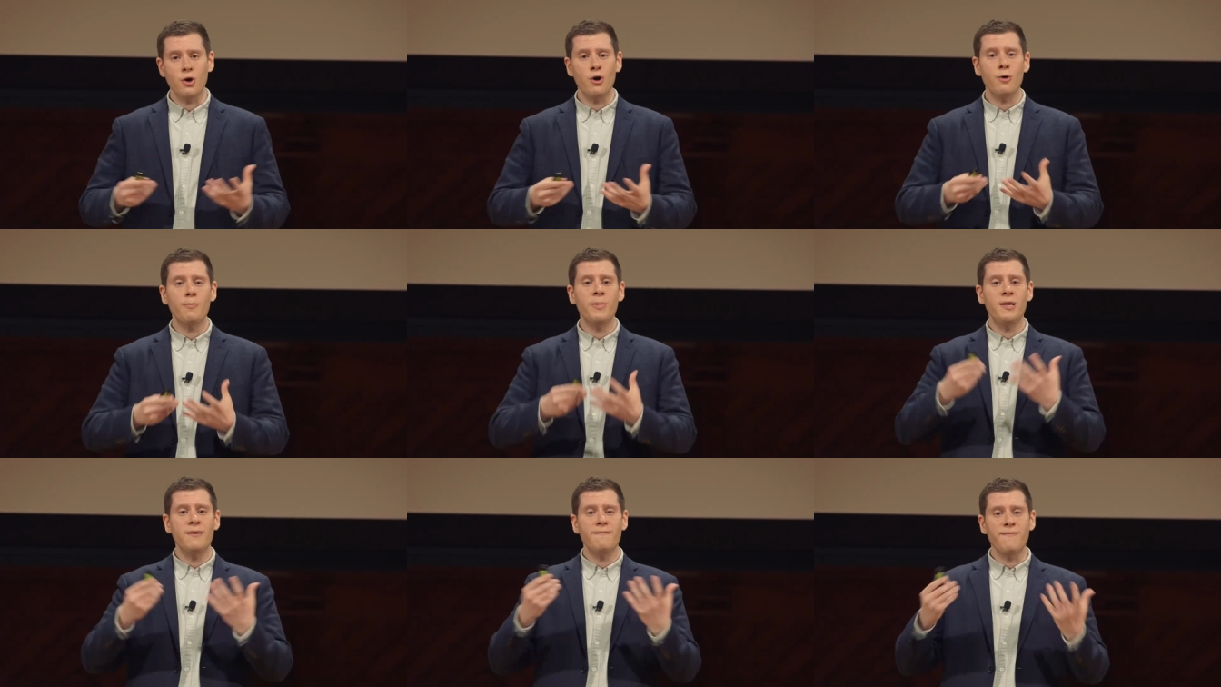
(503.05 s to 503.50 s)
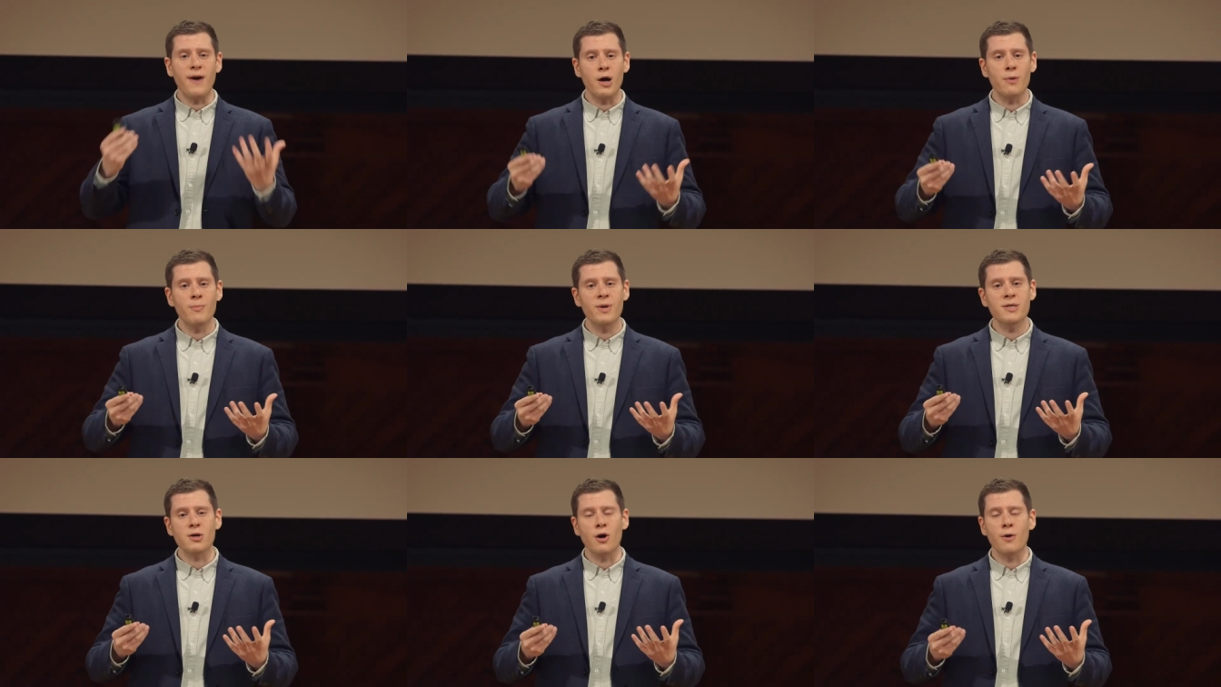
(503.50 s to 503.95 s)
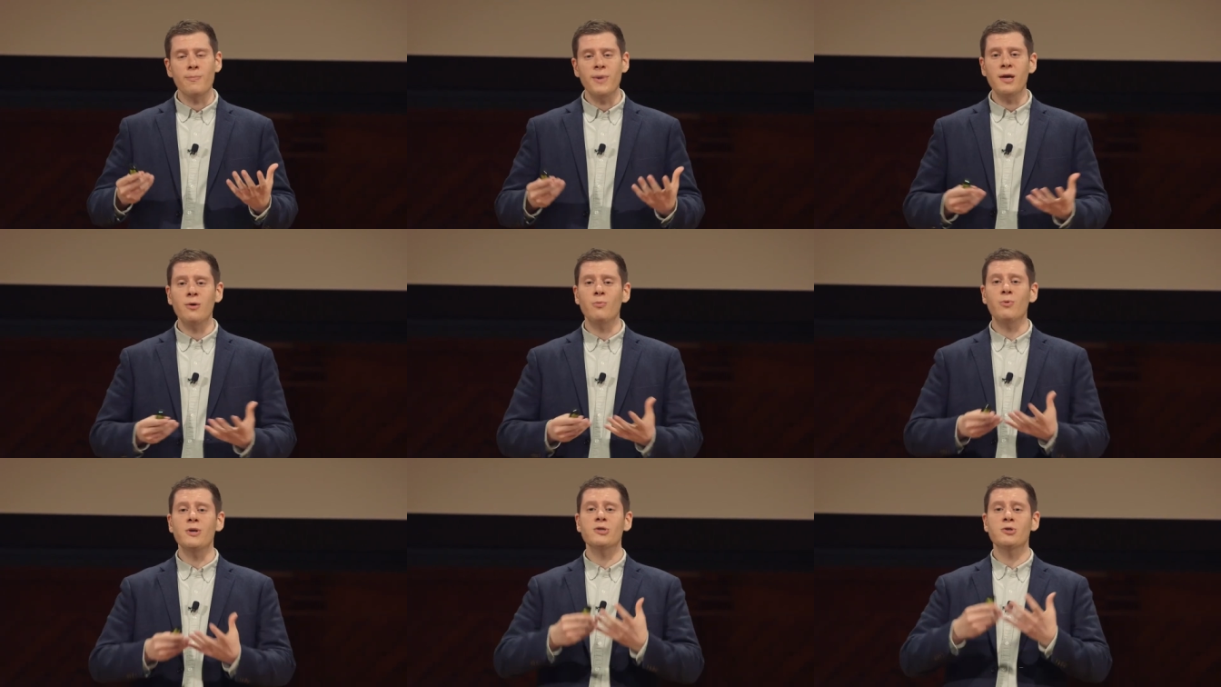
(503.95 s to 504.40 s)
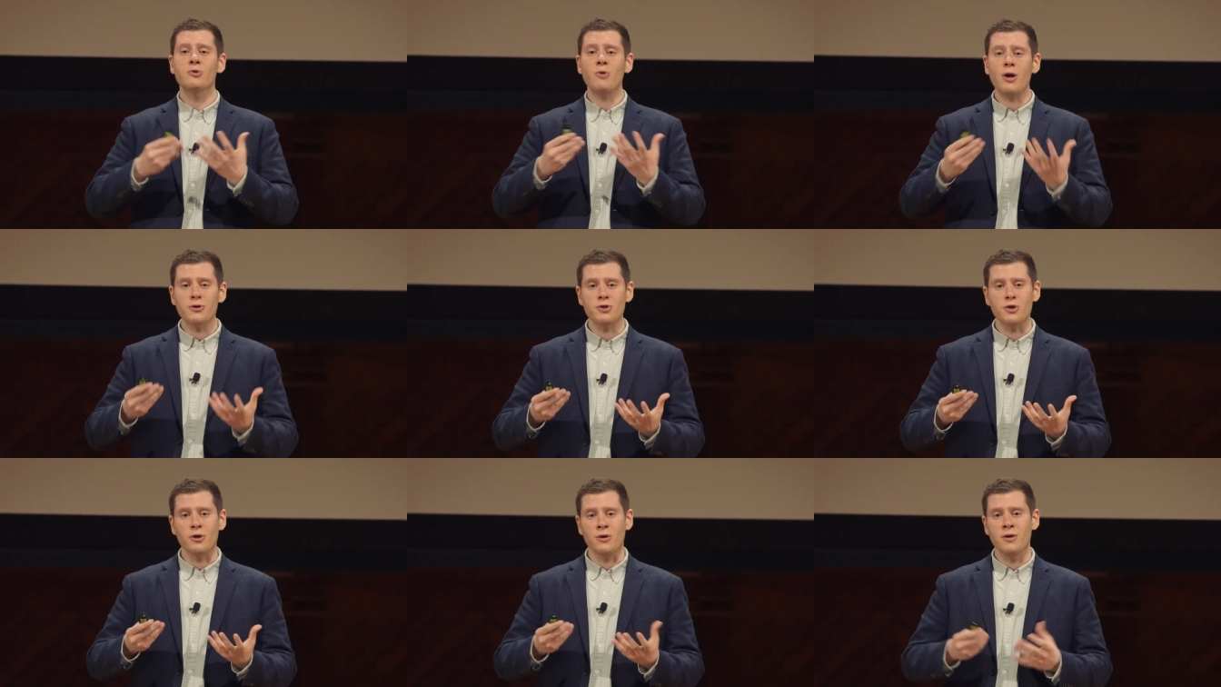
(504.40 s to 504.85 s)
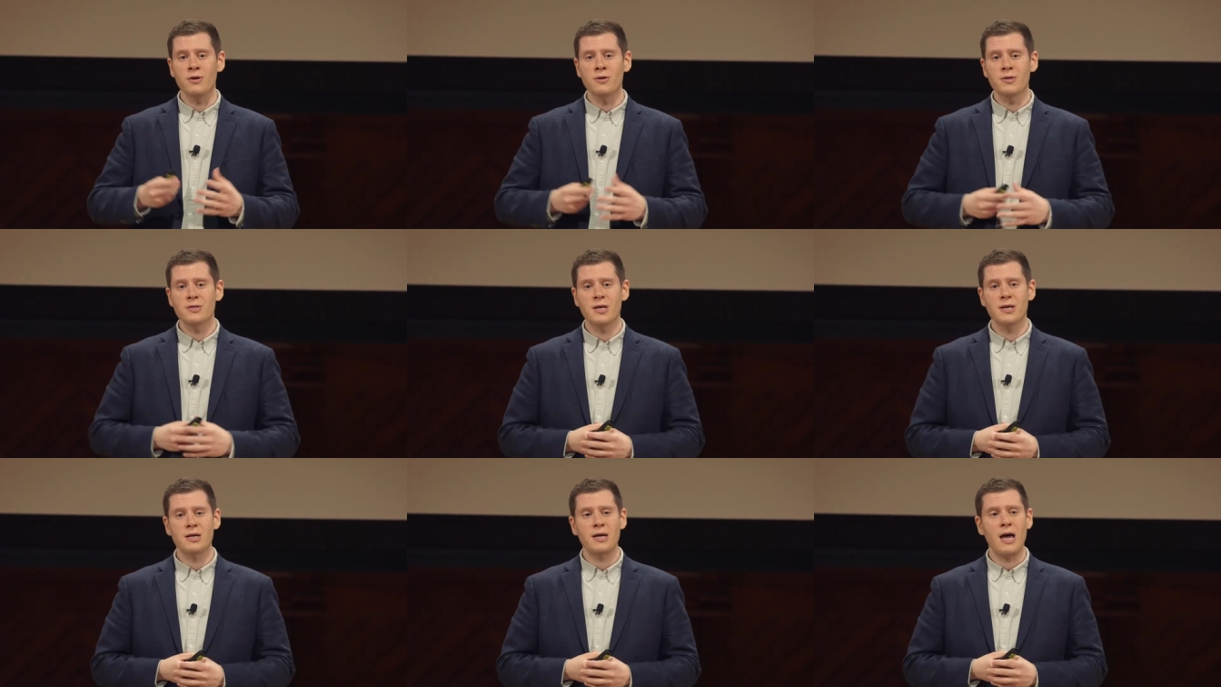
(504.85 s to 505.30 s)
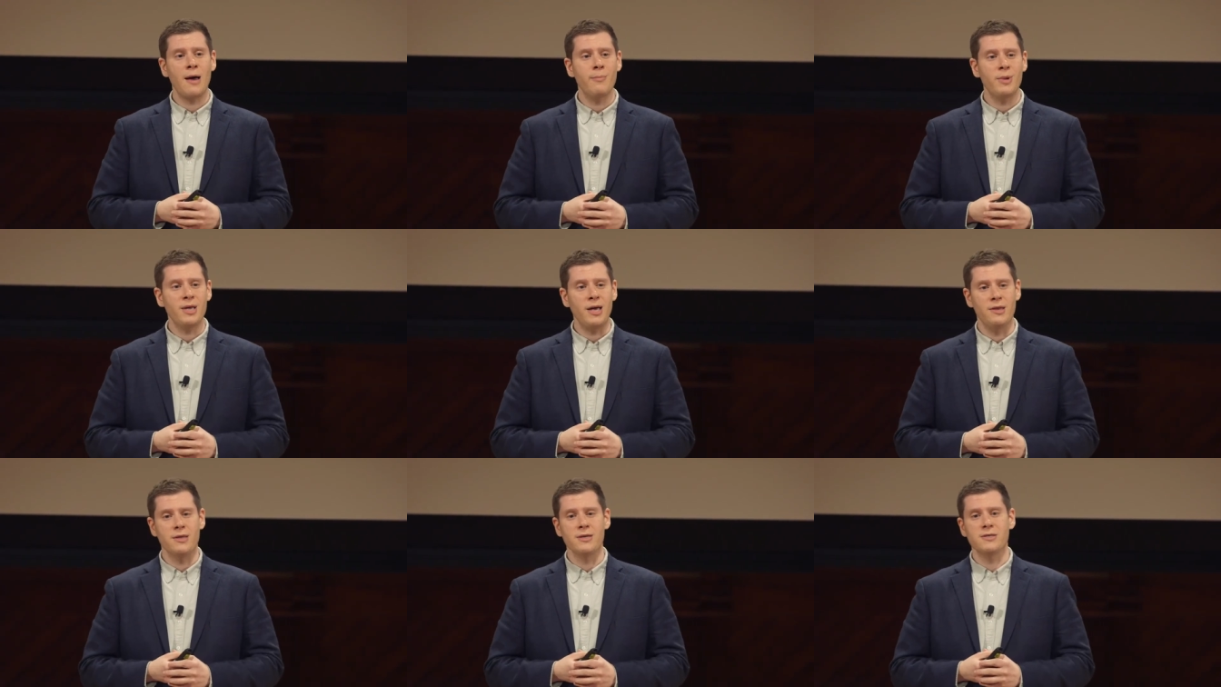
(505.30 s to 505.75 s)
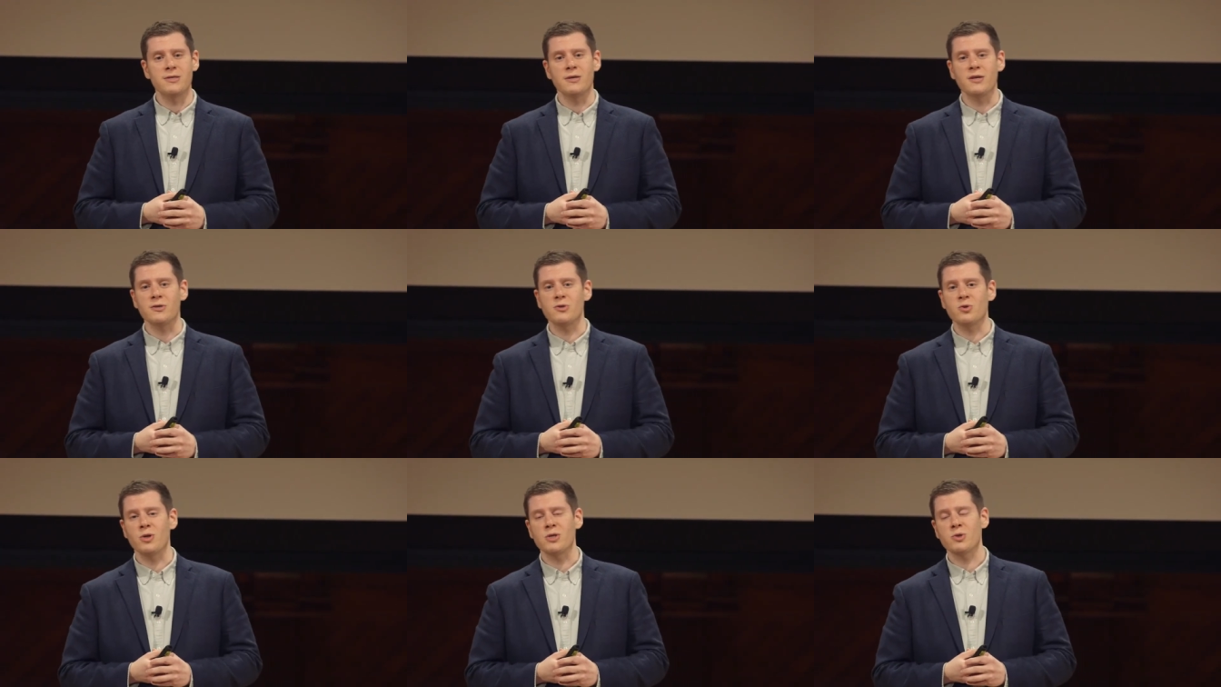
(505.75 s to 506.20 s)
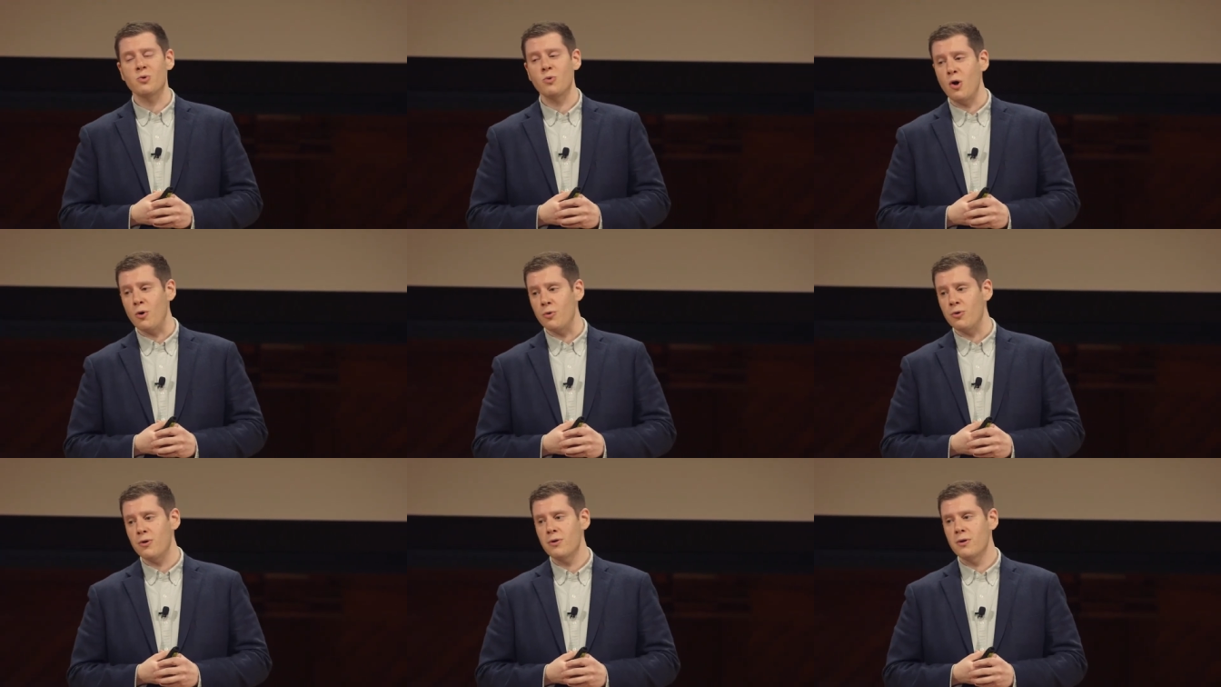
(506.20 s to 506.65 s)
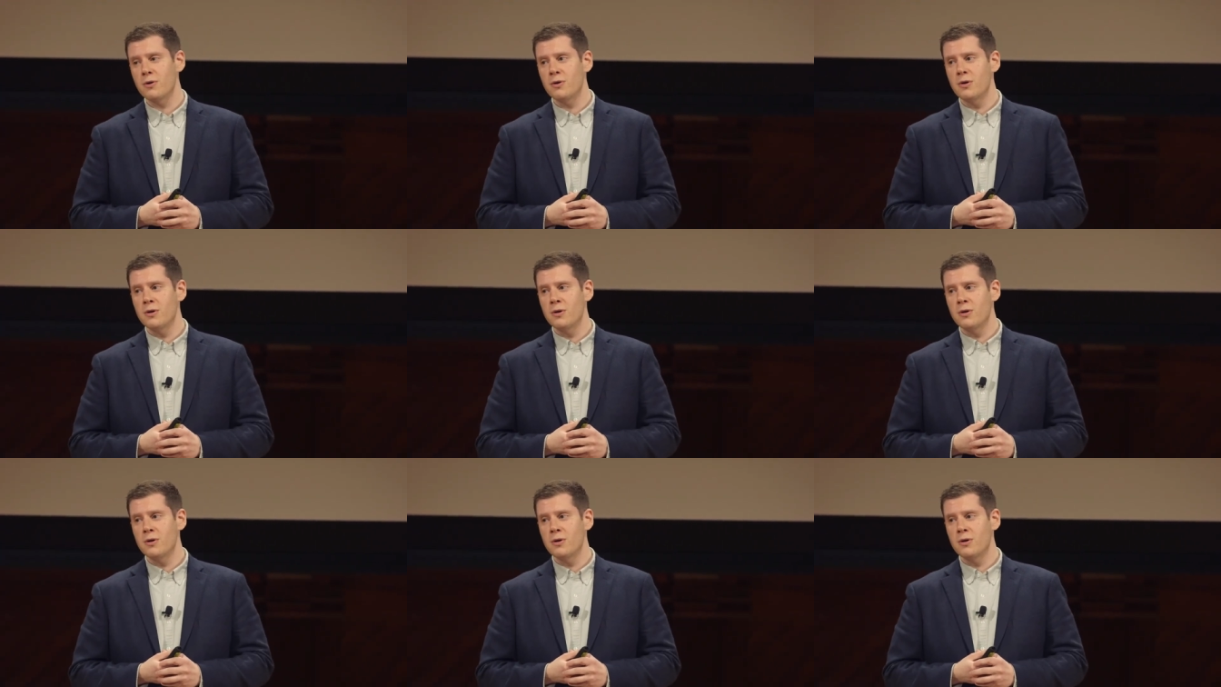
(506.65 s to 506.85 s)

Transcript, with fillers: urban environments are being restructured to accommodate this industry's growth.